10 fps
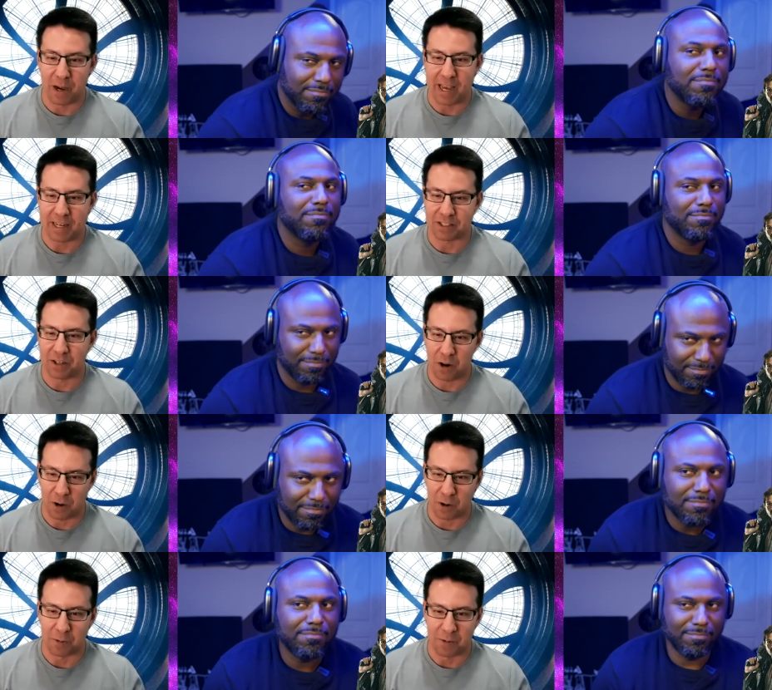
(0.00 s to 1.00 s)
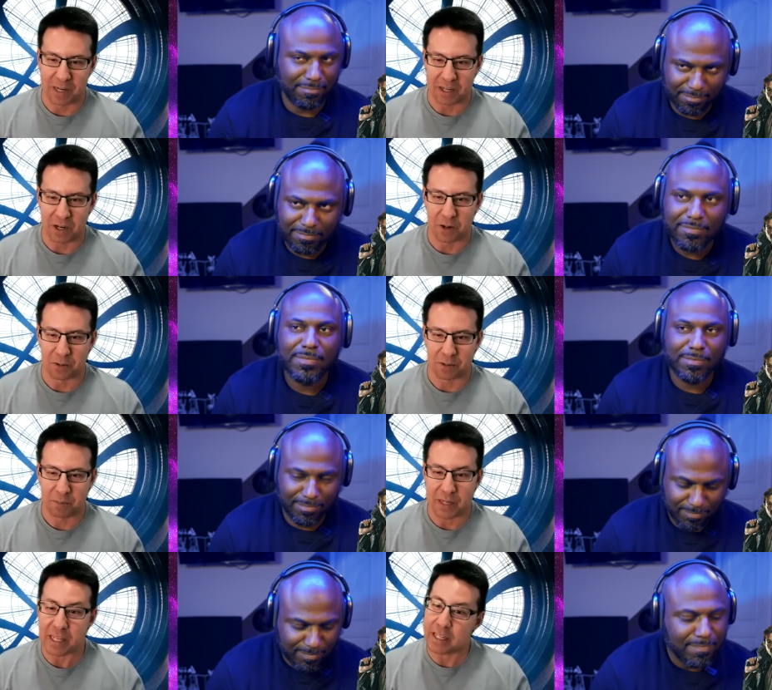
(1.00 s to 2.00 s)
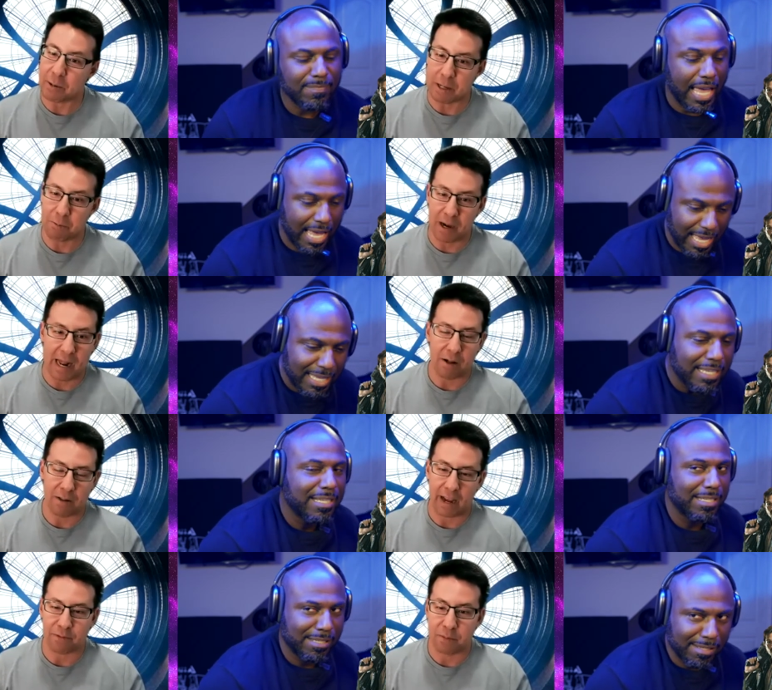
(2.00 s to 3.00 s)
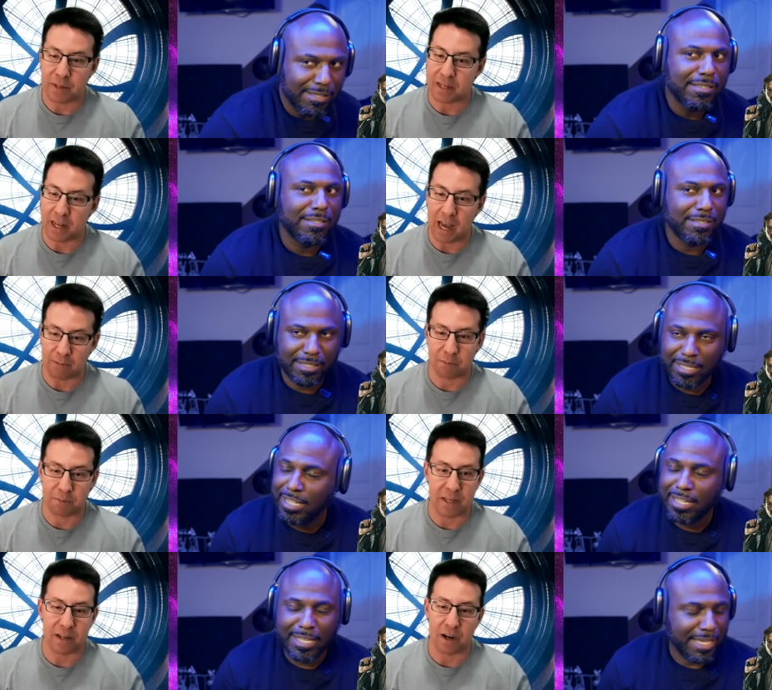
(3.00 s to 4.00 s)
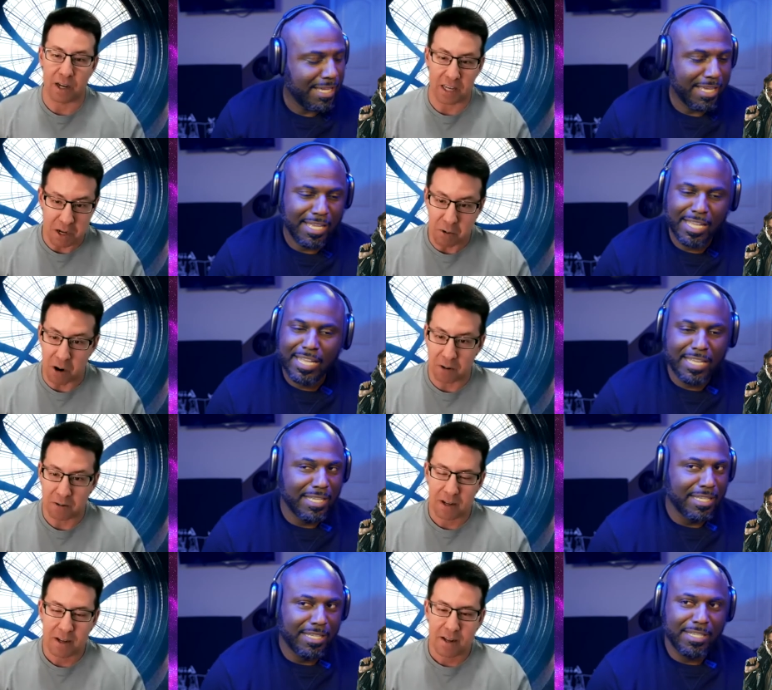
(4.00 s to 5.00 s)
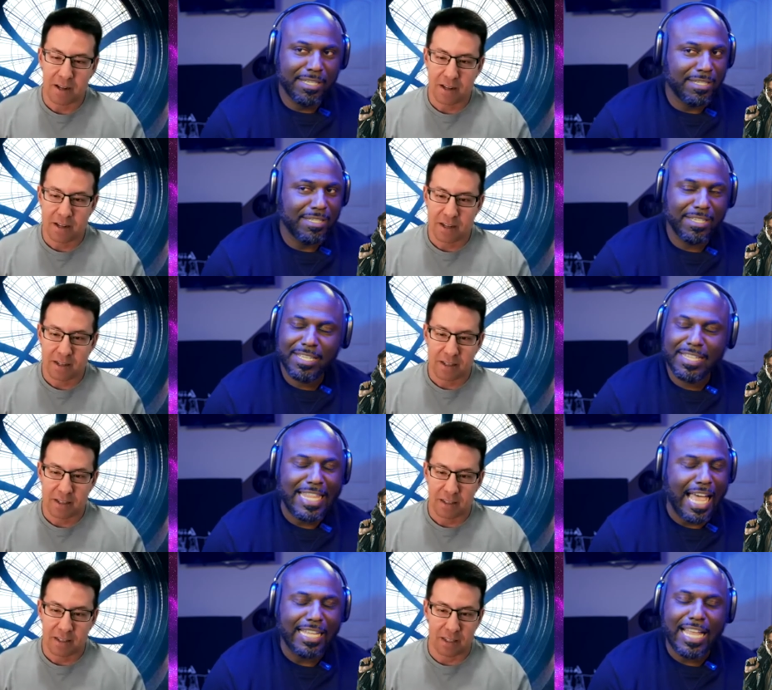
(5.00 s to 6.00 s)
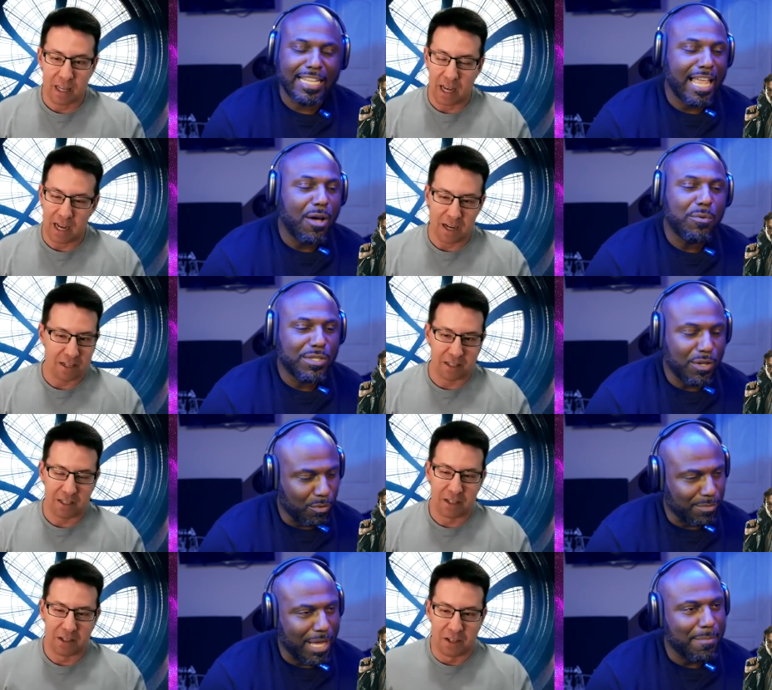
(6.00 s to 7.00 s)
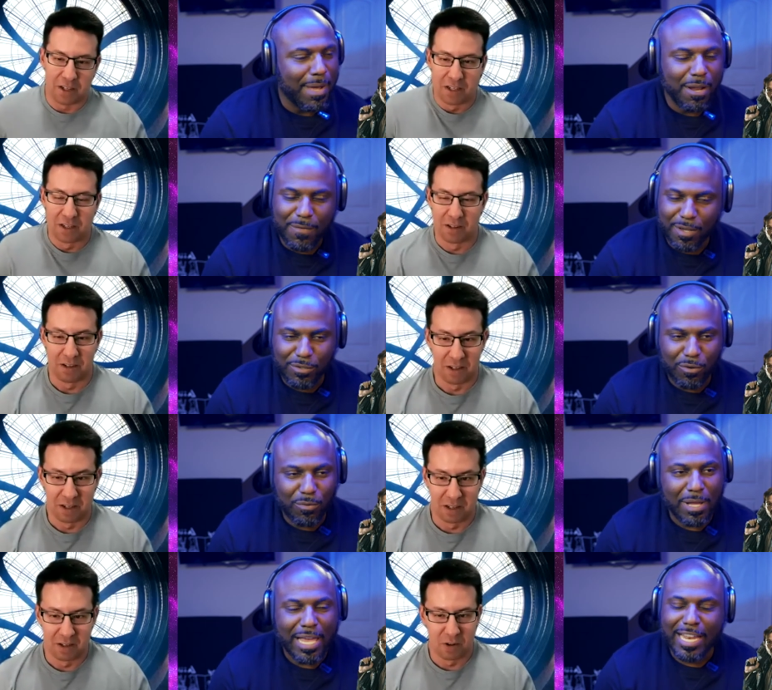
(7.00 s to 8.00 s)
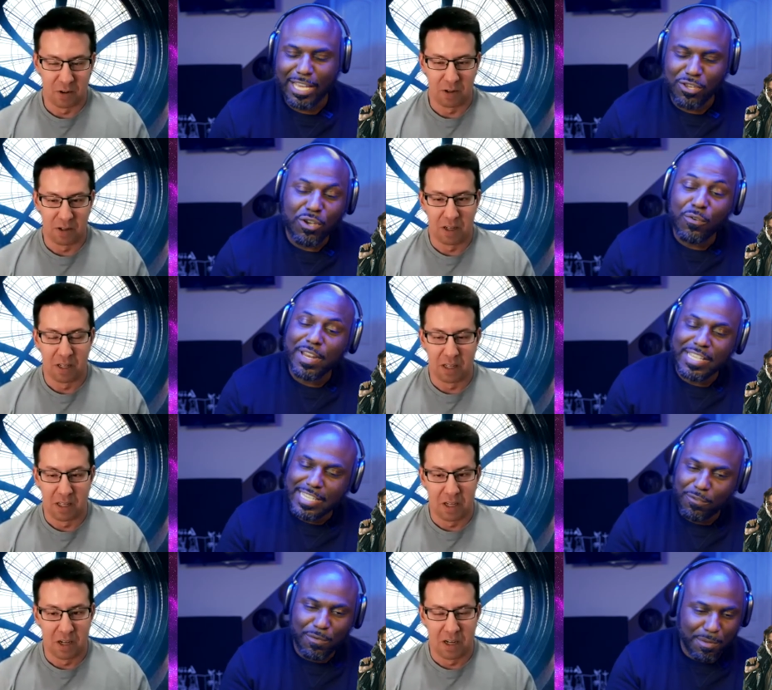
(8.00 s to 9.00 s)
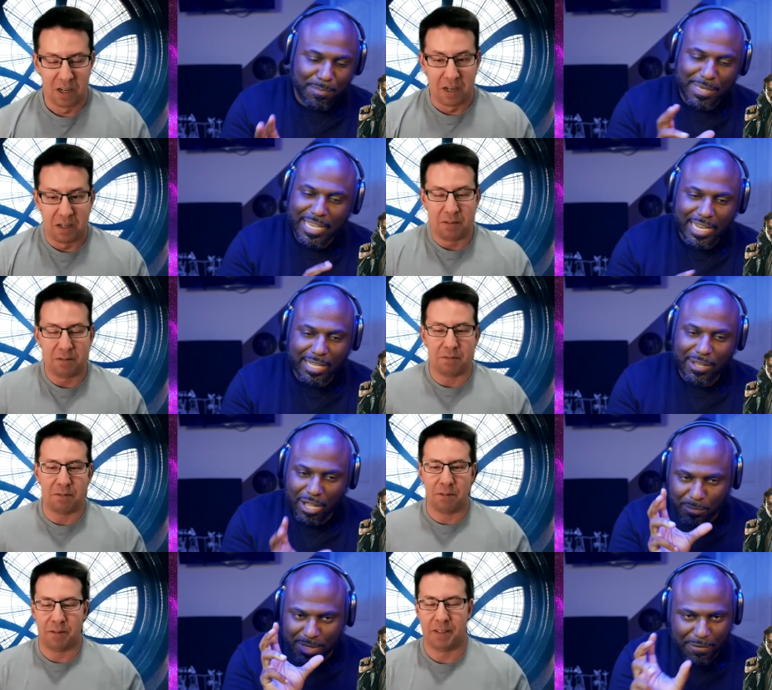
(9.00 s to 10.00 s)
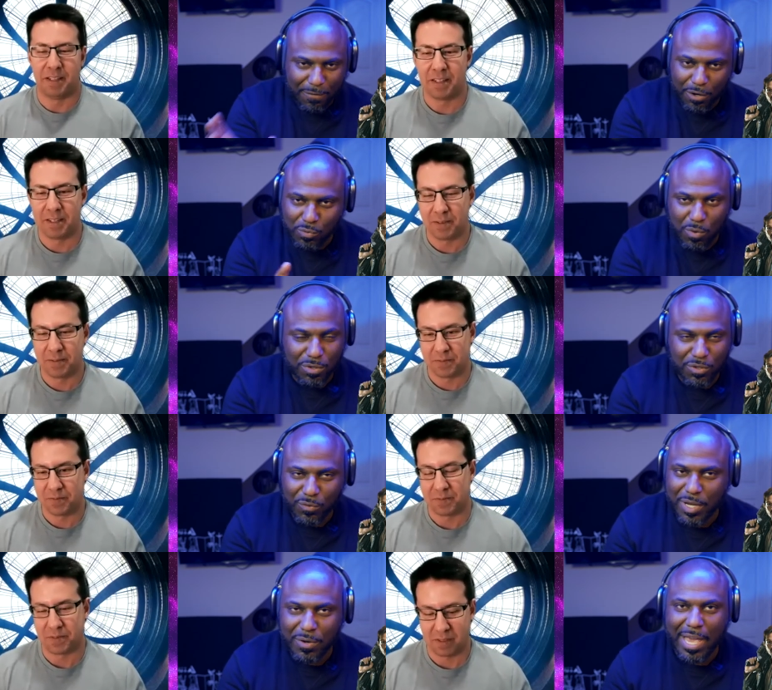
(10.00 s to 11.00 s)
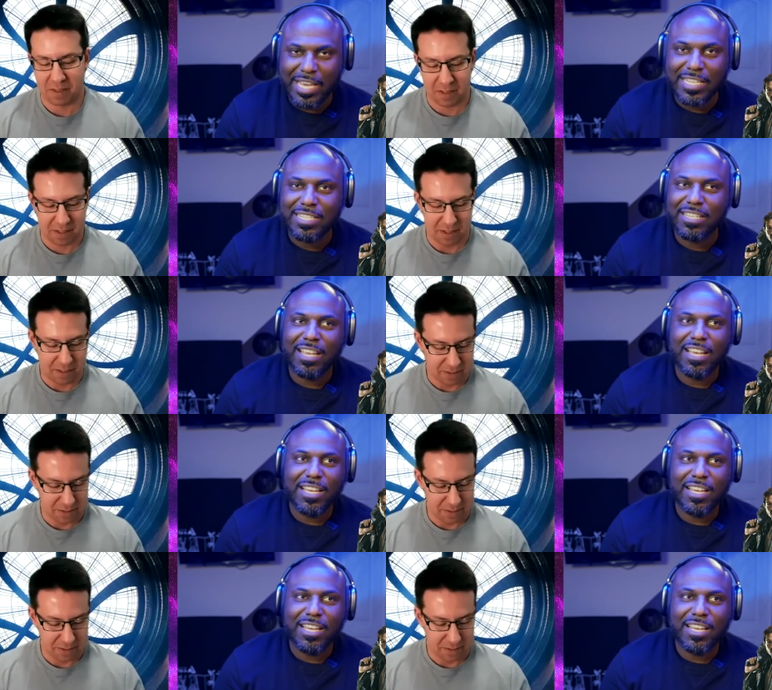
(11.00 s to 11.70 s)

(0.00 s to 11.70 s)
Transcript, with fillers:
Speaker 1: way, and it's gonna hurt when he goes. But he get, he went out like after being after being a hero.
Speaker 2: That that that was dope. That manifesto, like you can already tell from the beginning uh, when they first were on screen that he's